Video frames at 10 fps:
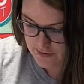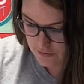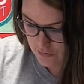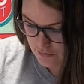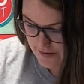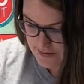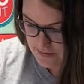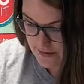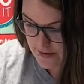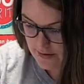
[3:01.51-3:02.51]
a little crease
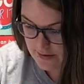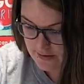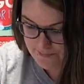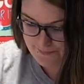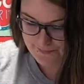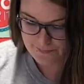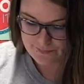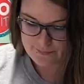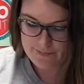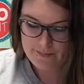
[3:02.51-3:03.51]
right here.
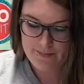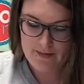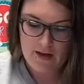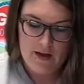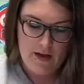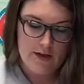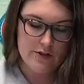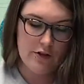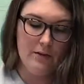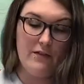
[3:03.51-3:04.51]

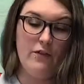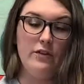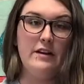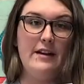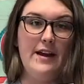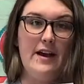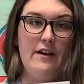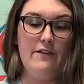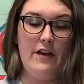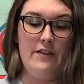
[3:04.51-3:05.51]
So it'll be folded in
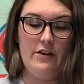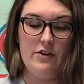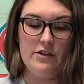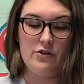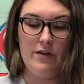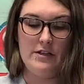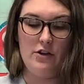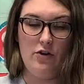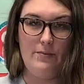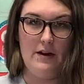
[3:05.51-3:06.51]
half, and then you're just going
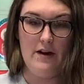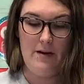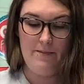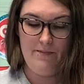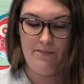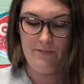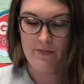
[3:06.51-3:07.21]
to open it up.